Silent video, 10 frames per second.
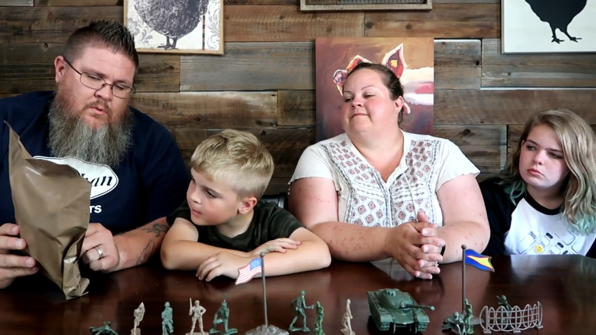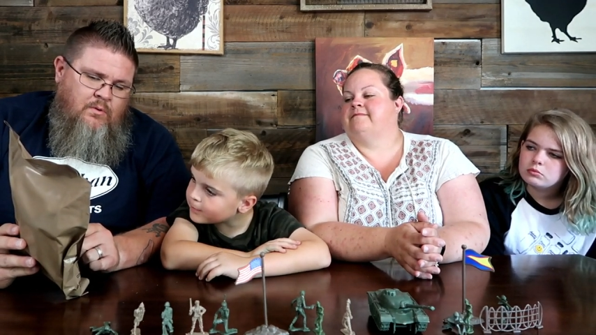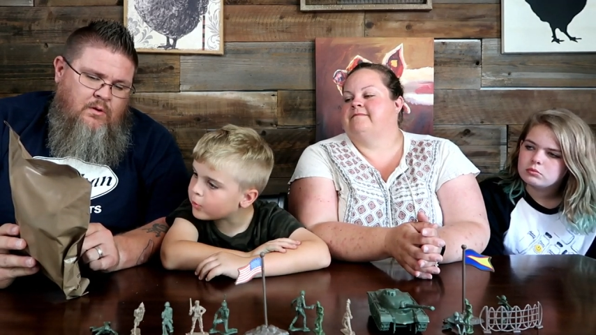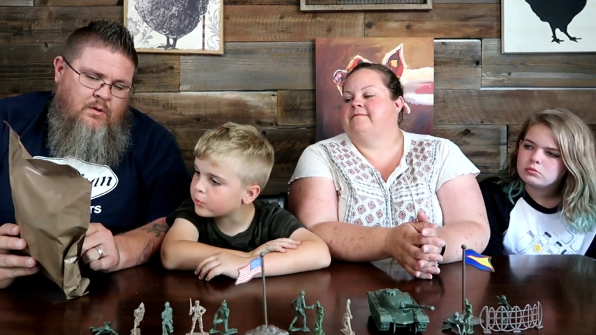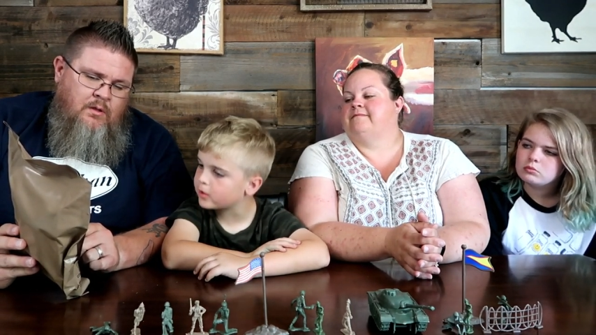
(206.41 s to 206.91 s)
Speaker 1: M
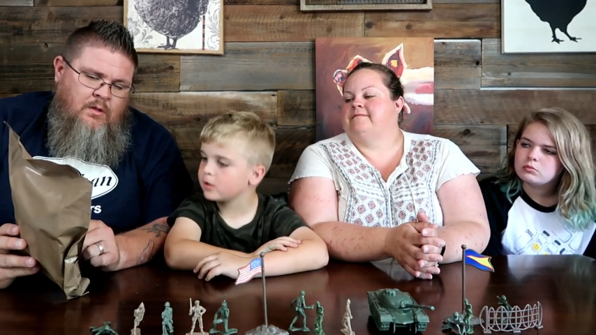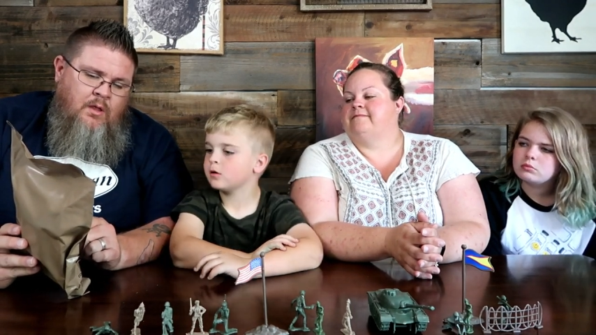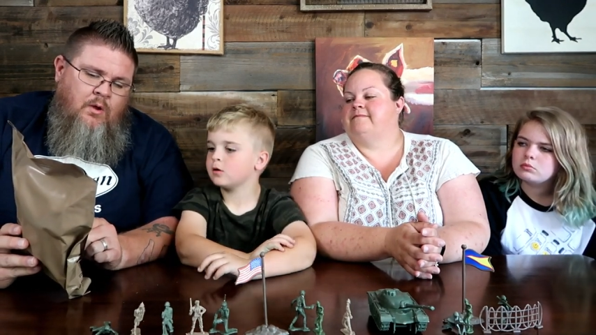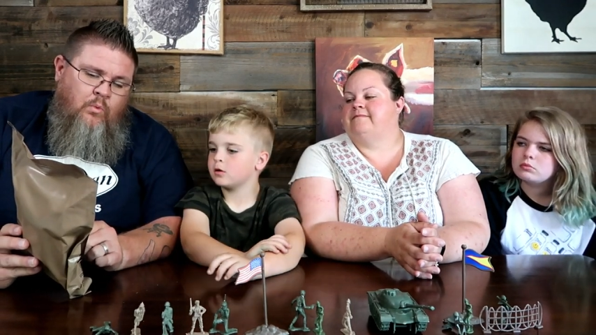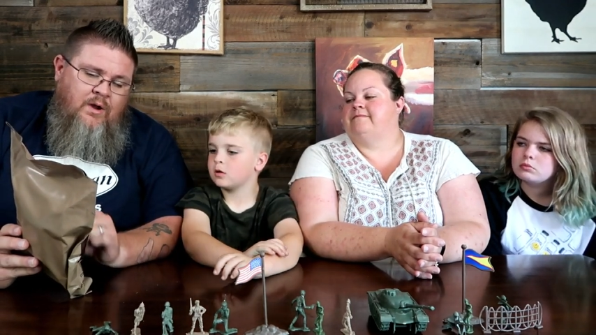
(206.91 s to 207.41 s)
O E.
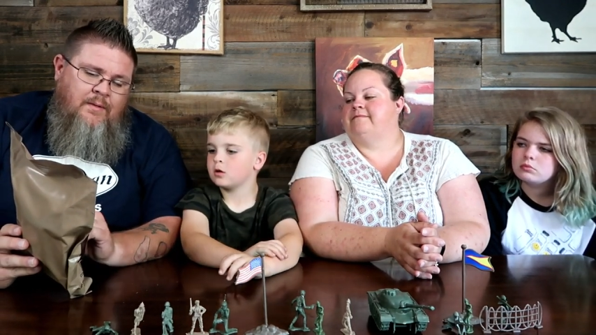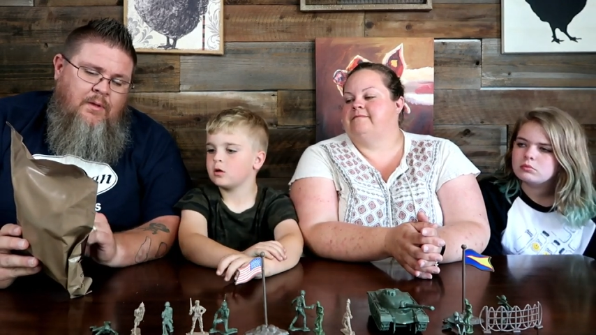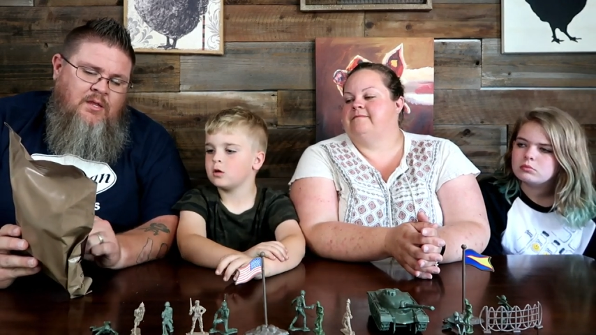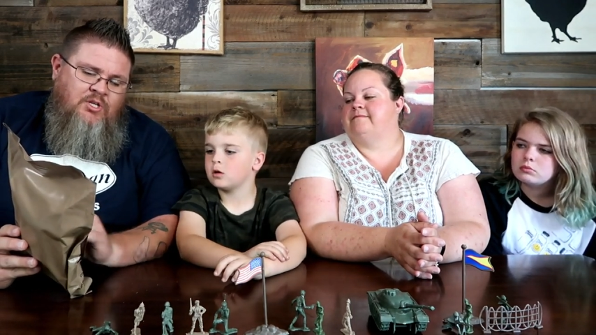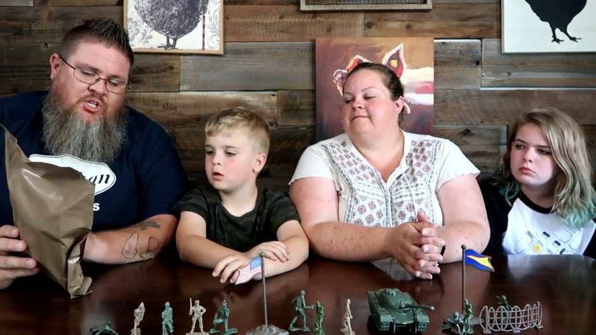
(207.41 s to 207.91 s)

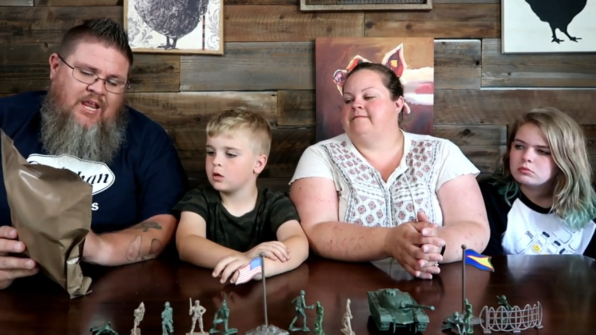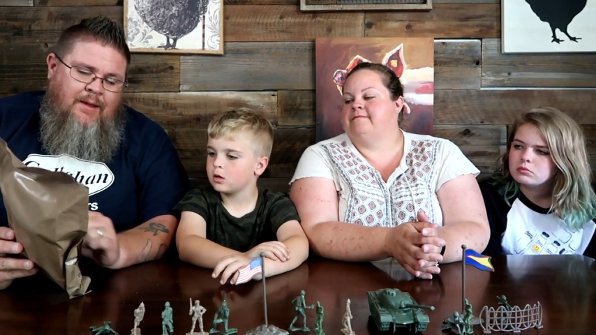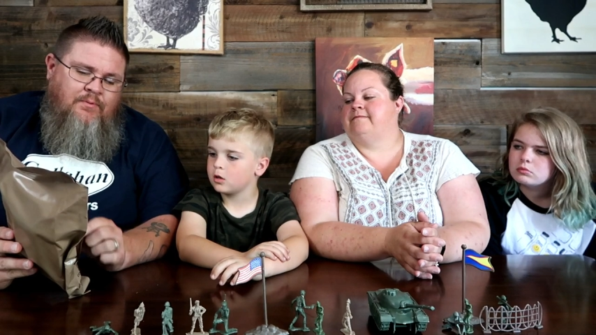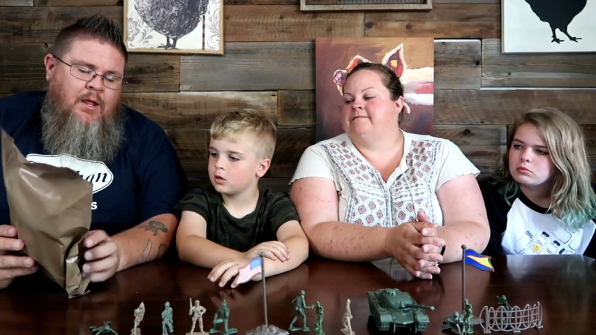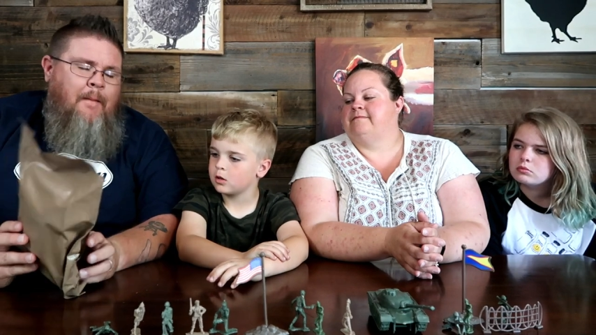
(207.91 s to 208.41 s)
Rib
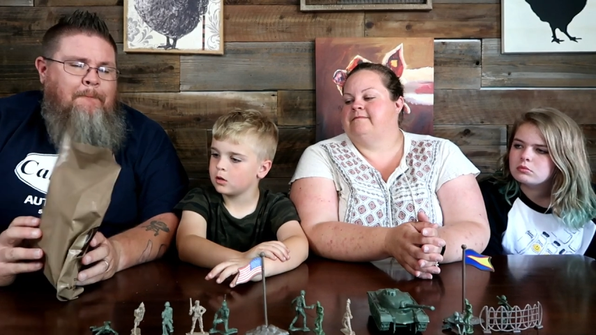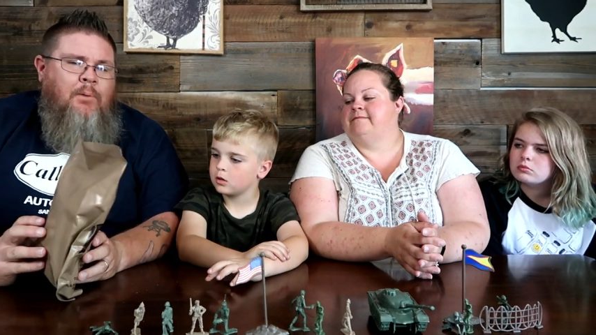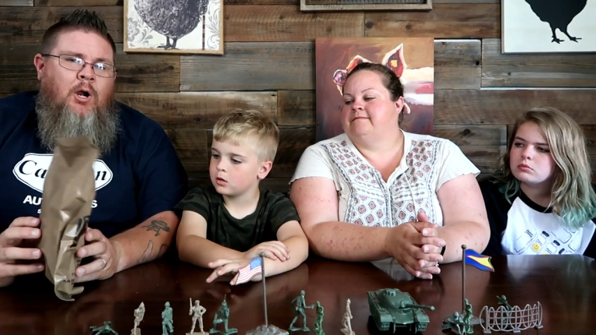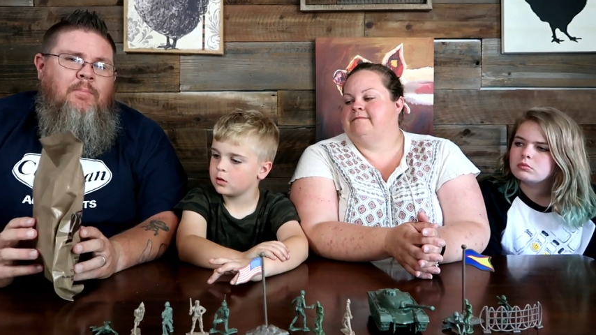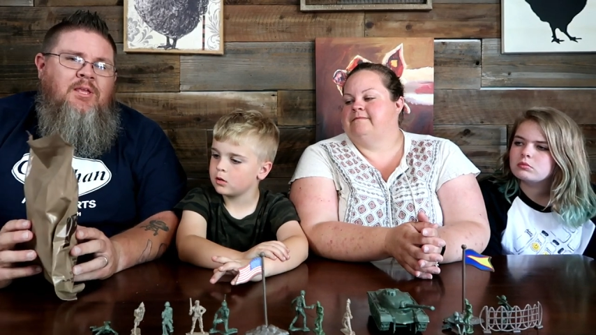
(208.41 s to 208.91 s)
shaped
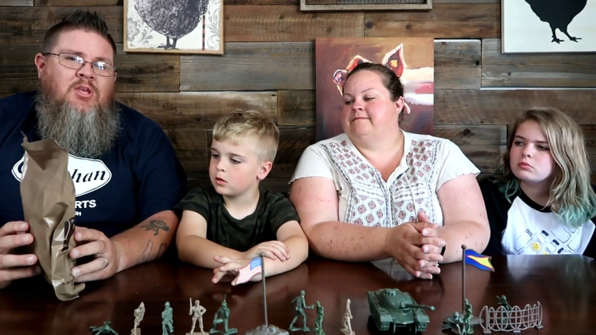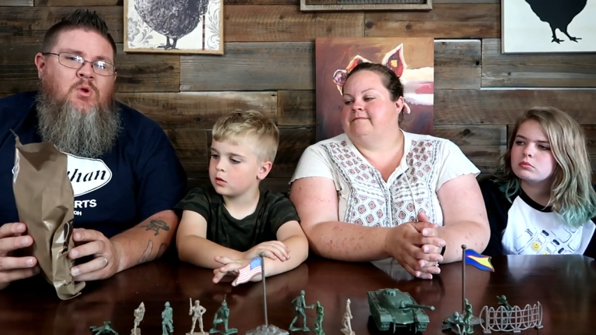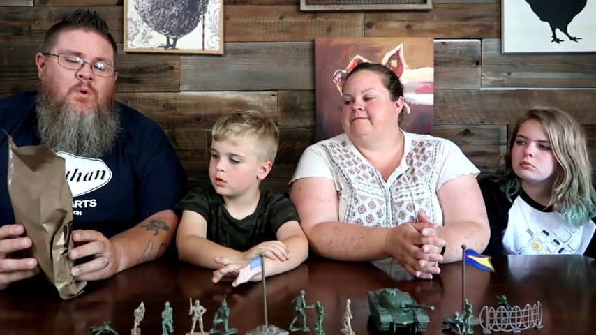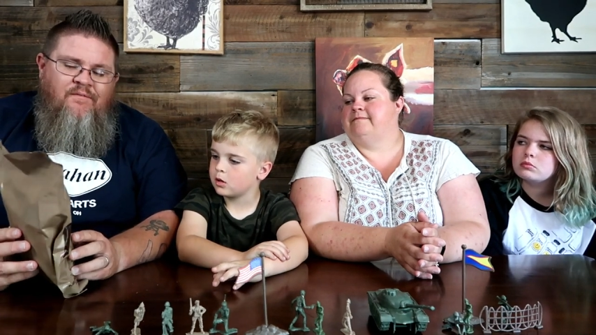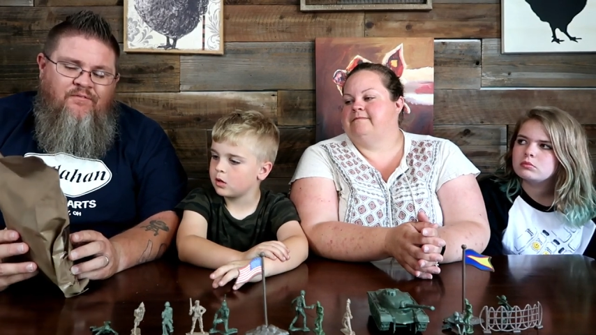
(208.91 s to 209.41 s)

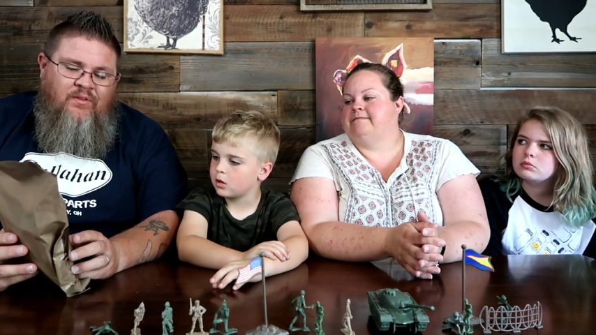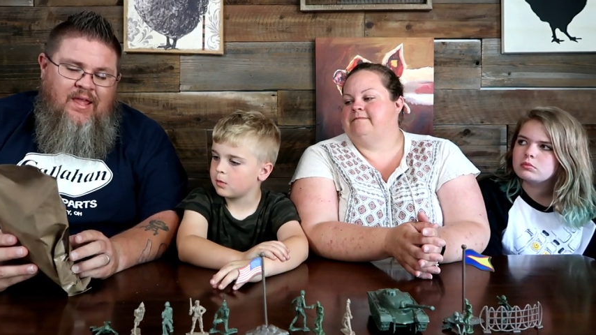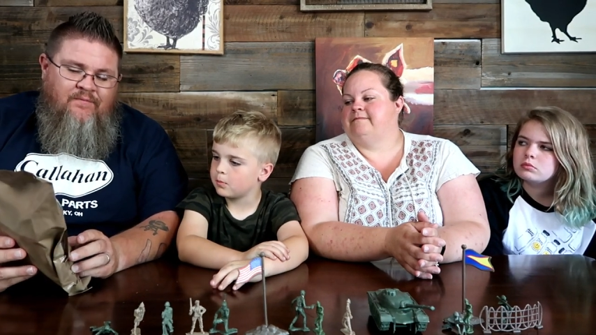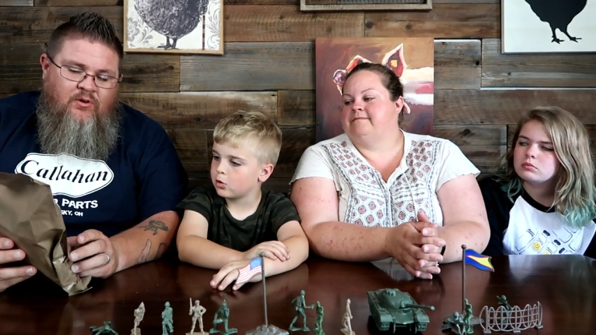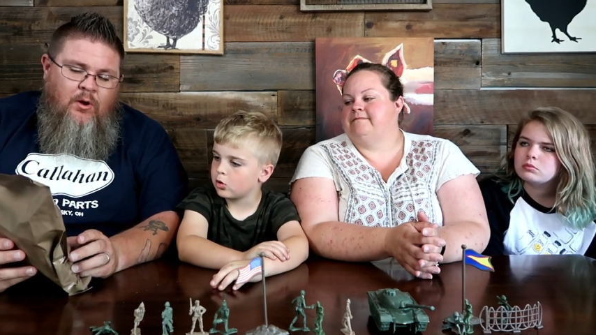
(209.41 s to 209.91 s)
barbecue
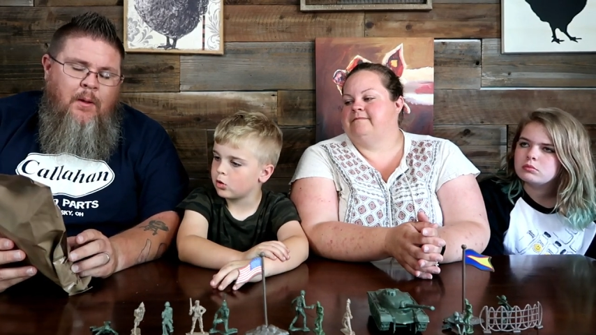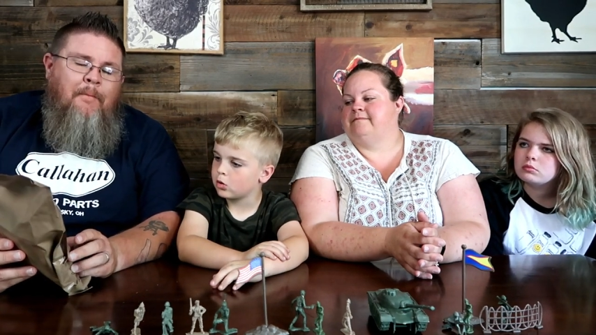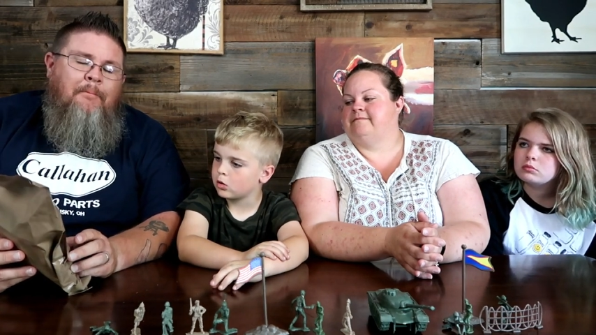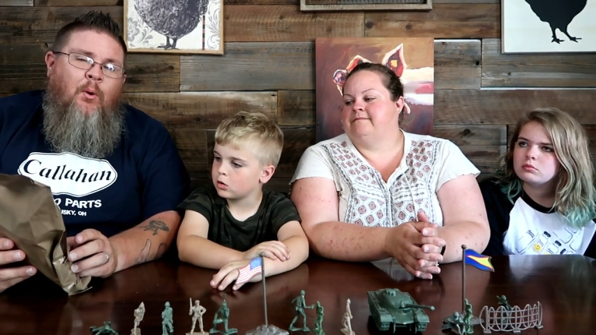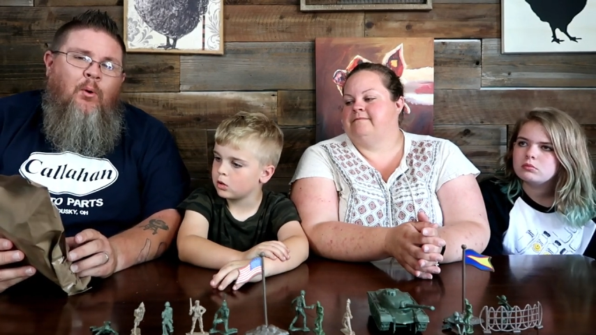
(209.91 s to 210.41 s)
flavor
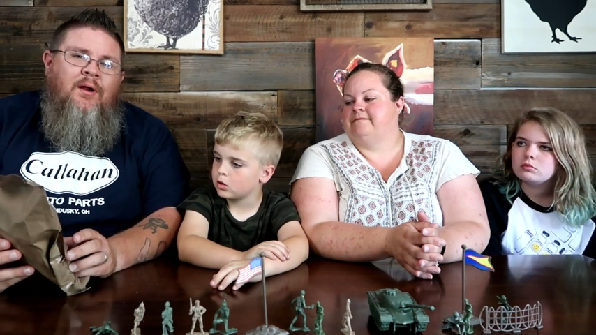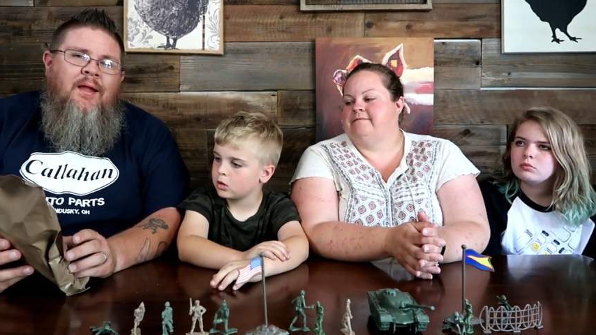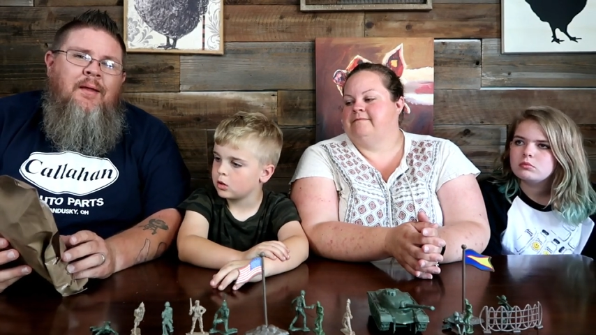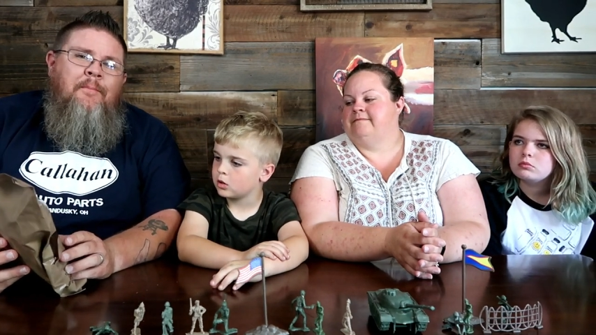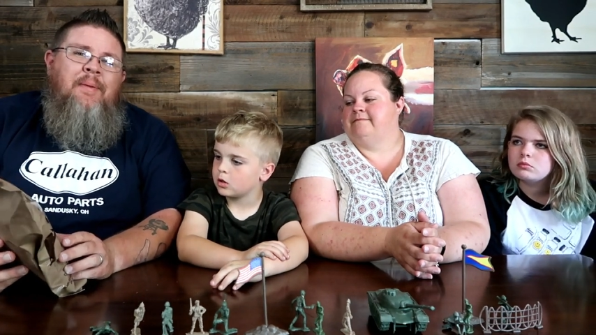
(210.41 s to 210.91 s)
pork
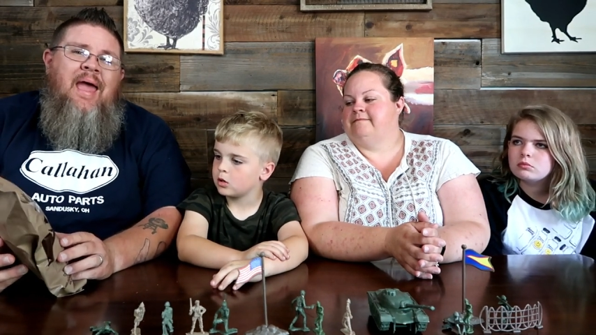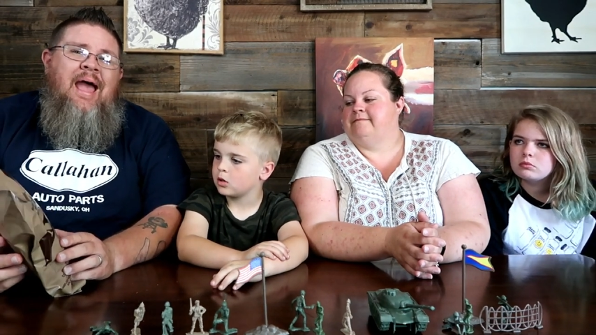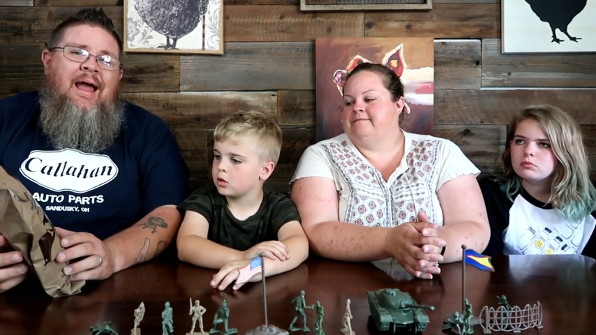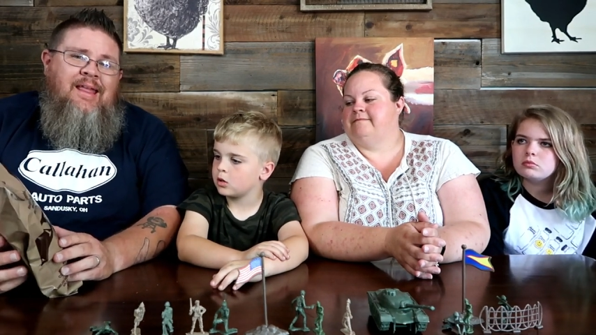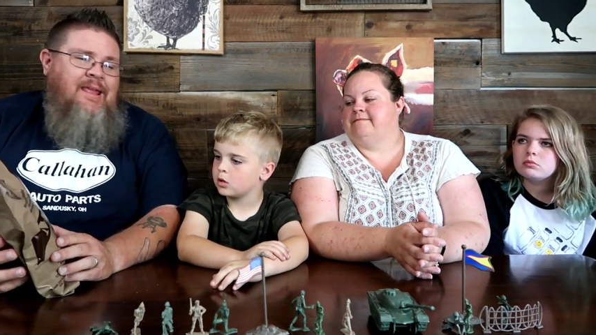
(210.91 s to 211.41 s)

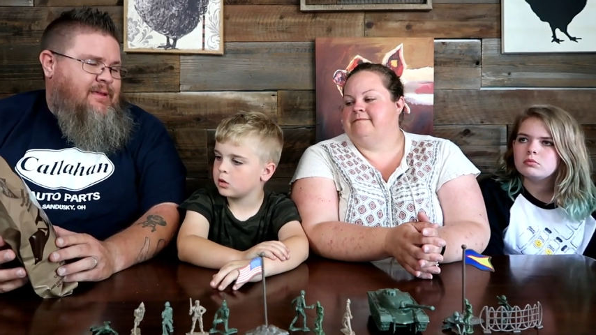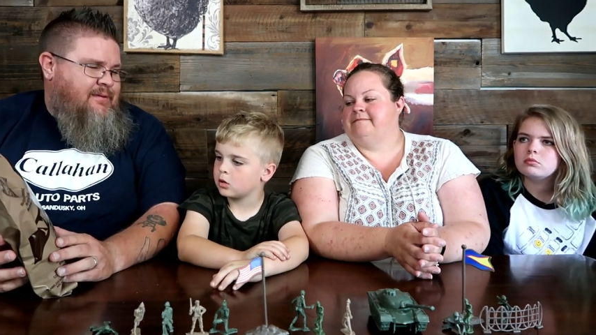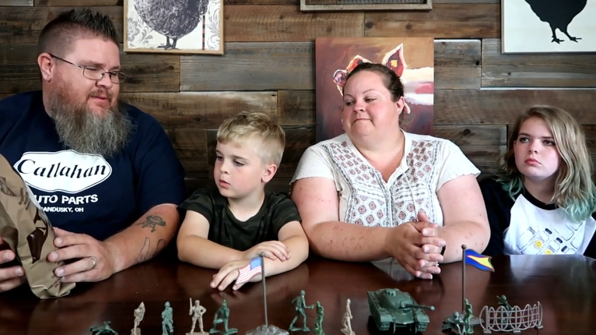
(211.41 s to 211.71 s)
patty,